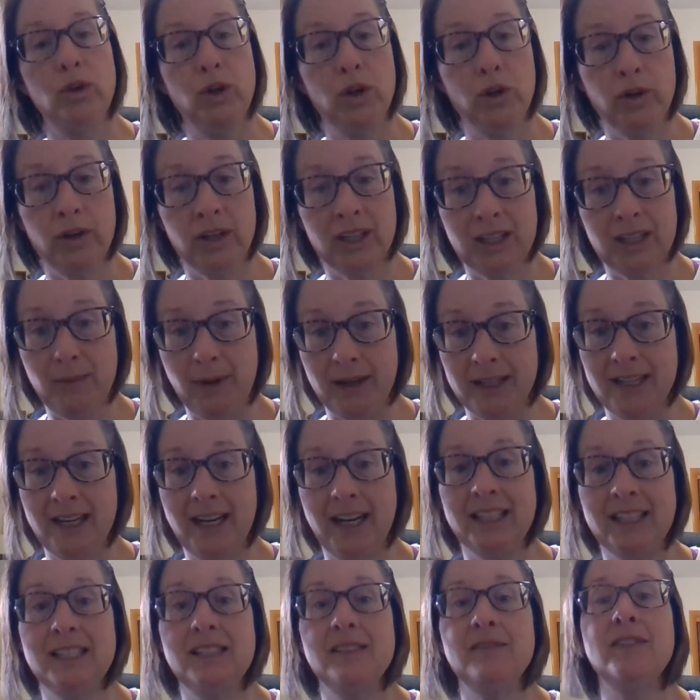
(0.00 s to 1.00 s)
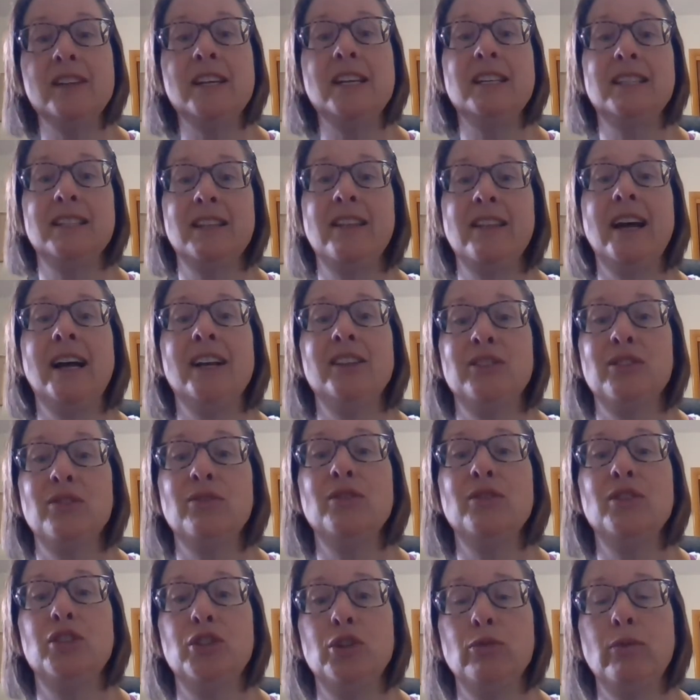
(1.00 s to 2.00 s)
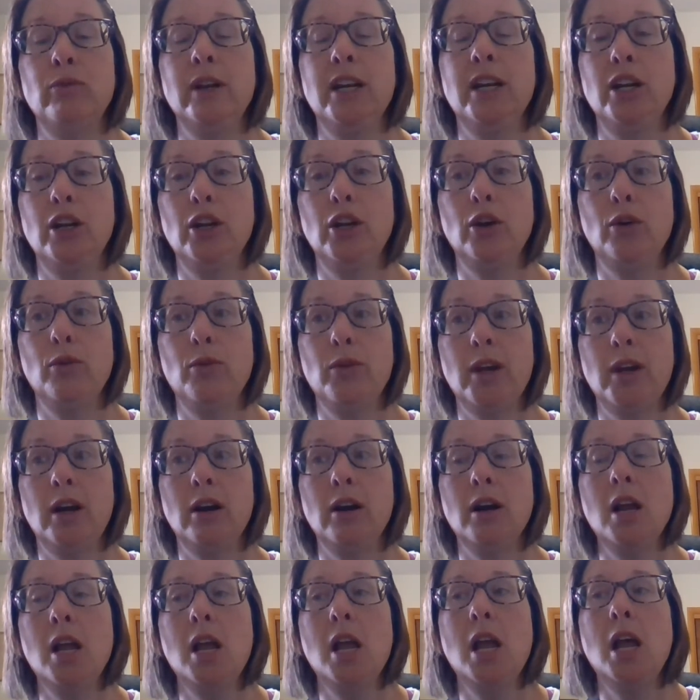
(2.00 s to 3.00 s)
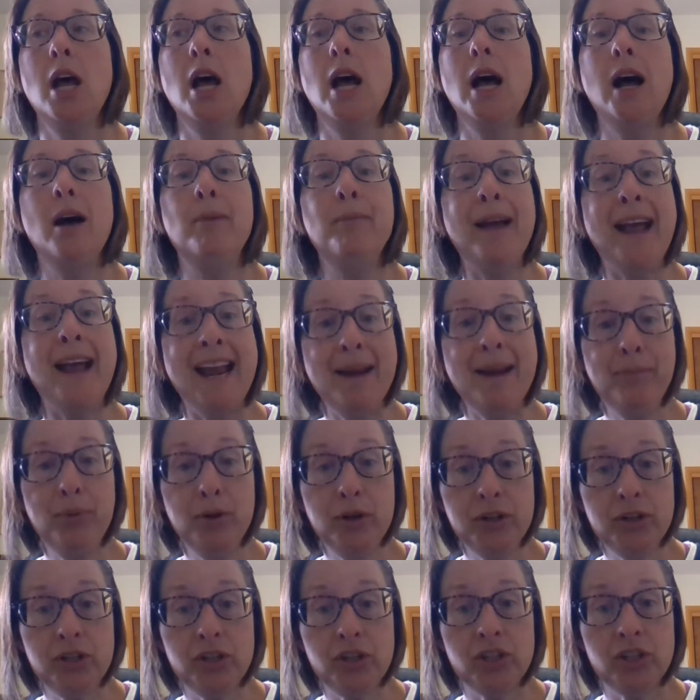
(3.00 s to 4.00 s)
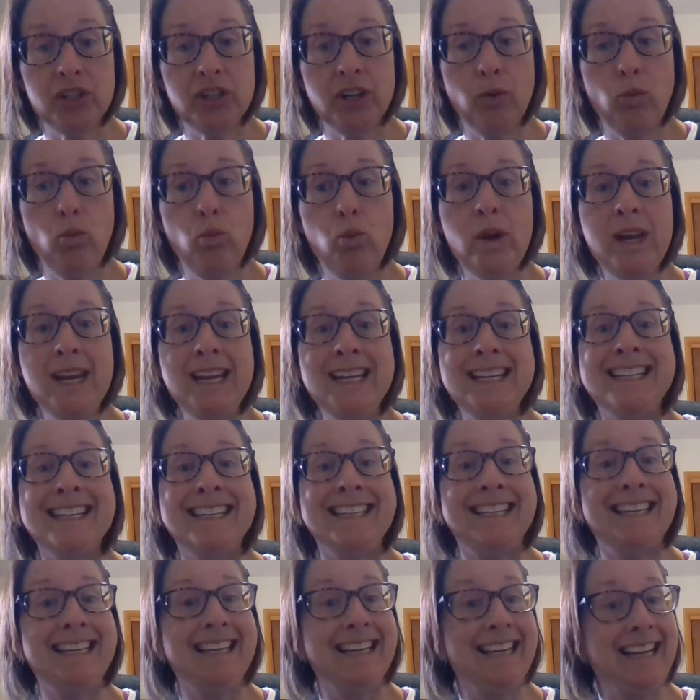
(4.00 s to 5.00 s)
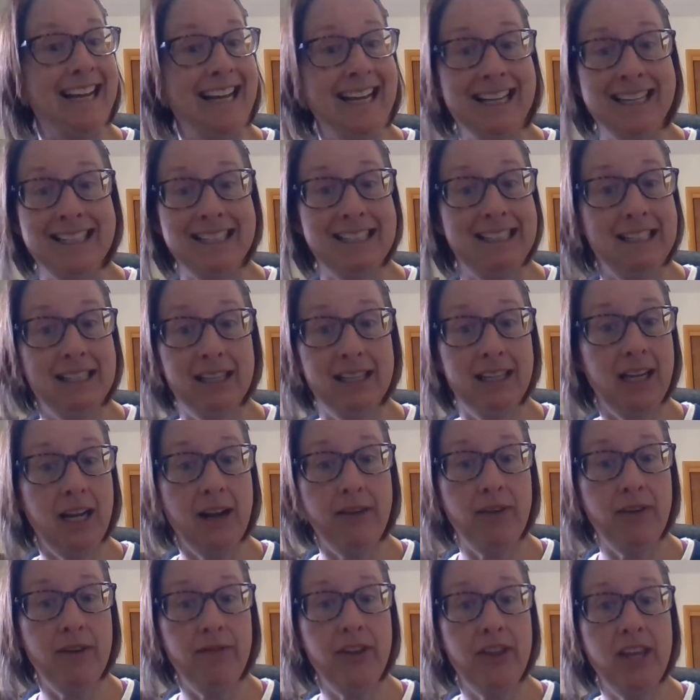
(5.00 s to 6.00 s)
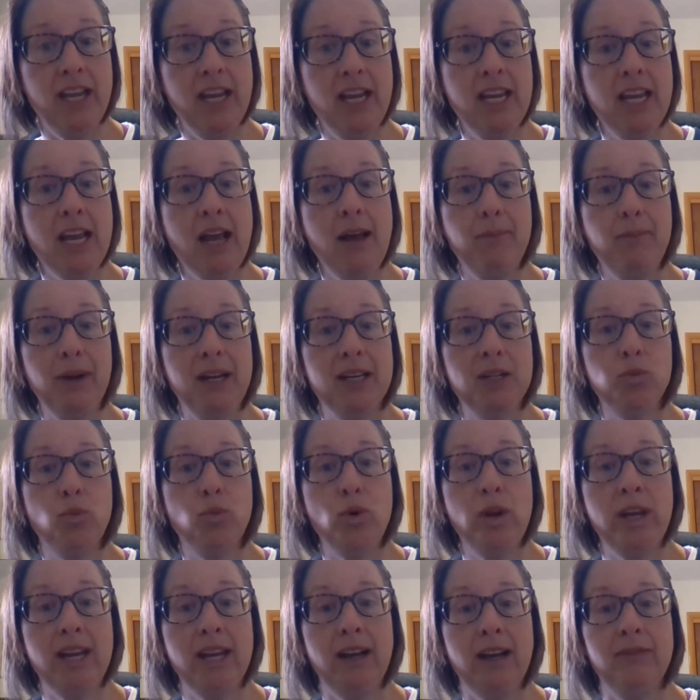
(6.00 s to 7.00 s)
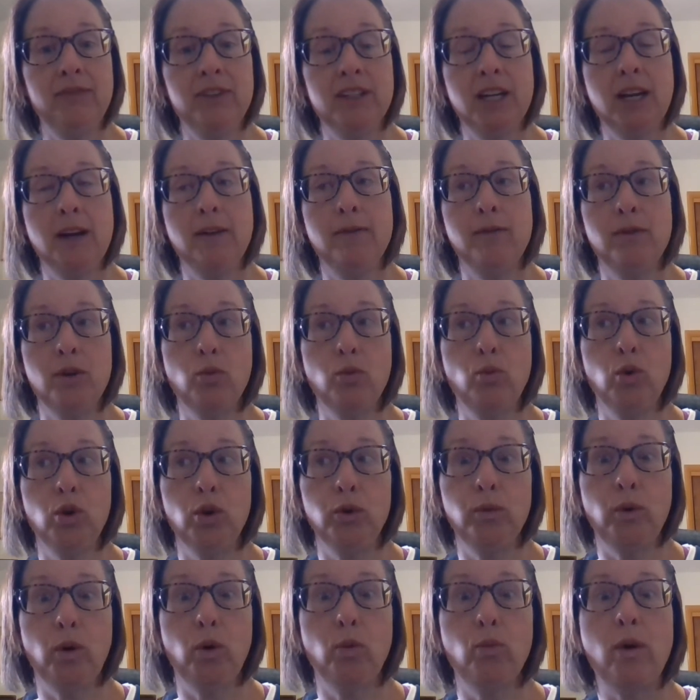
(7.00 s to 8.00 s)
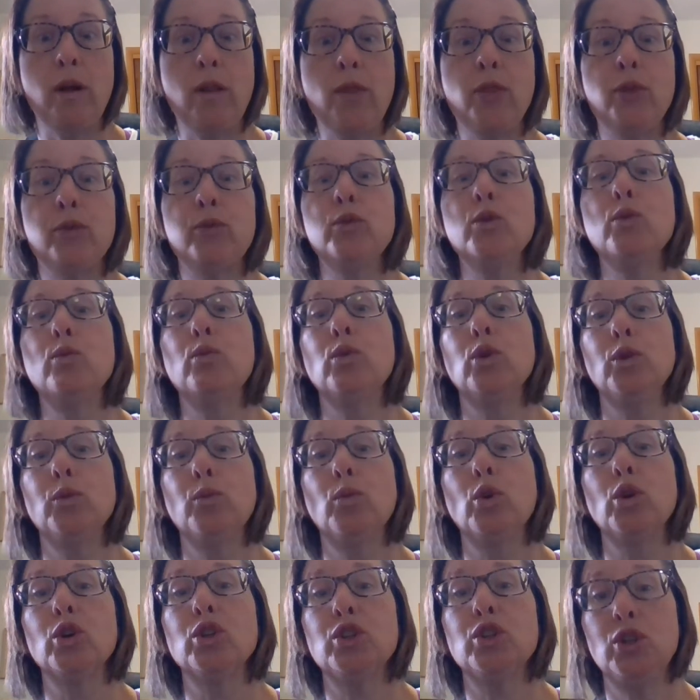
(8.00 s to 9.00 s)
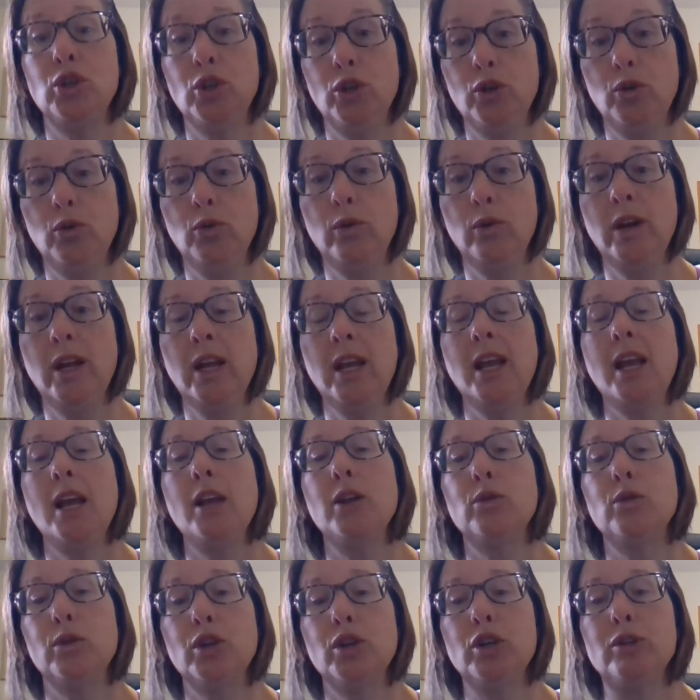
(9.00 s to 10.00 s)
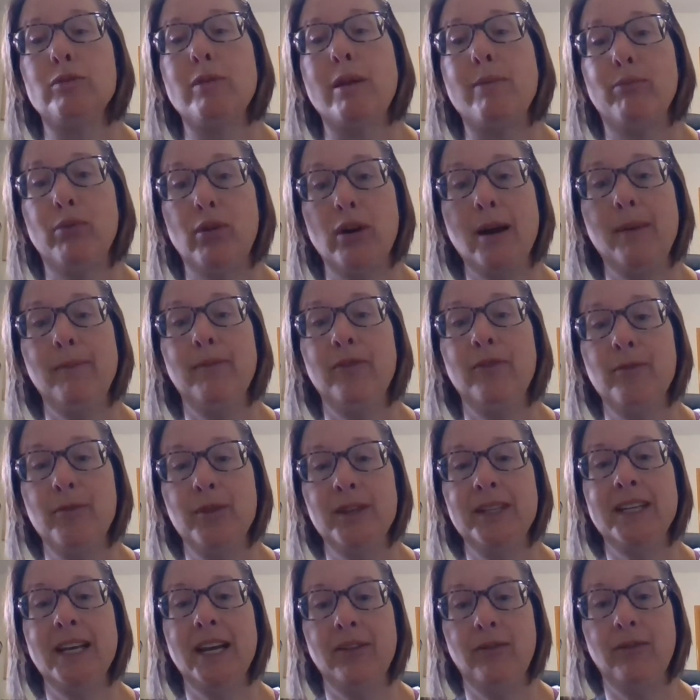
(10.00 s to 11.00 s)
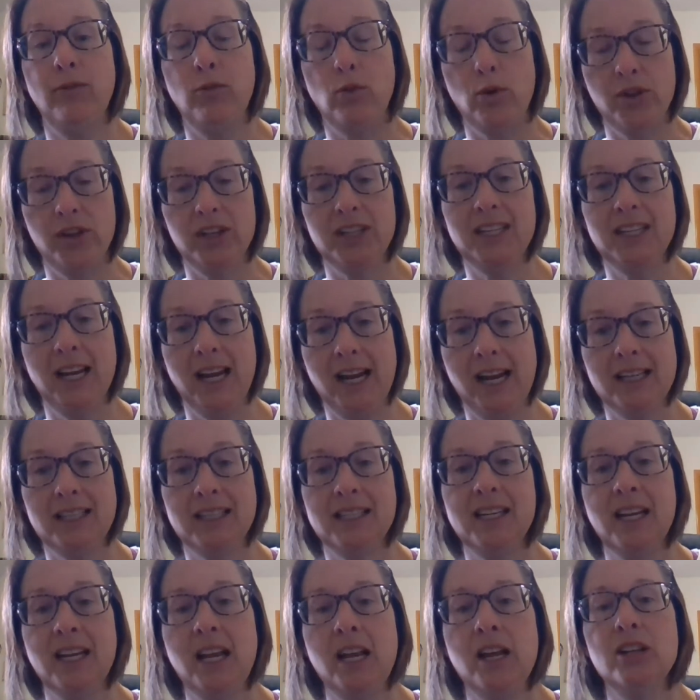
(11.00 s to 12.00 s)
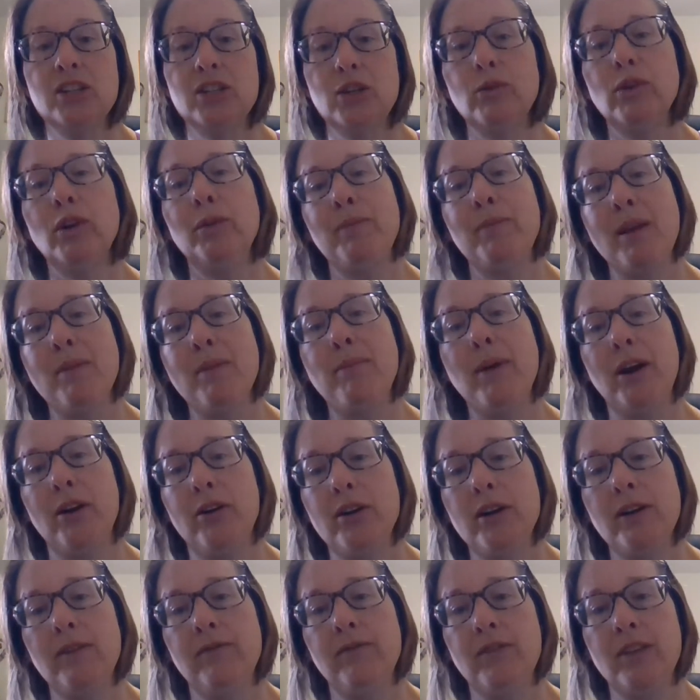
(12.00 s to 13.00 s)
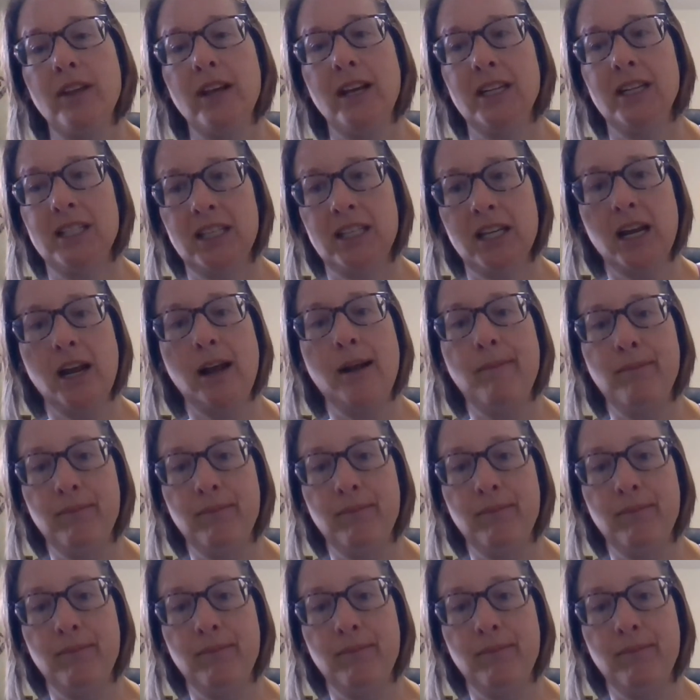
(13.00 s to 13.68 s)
your expected activities and that, so that you're ready to go there. A-Push, we did not cover everything yet because we have to cover World War I through World War II in order to be prepped for the test. So it'll be imperative that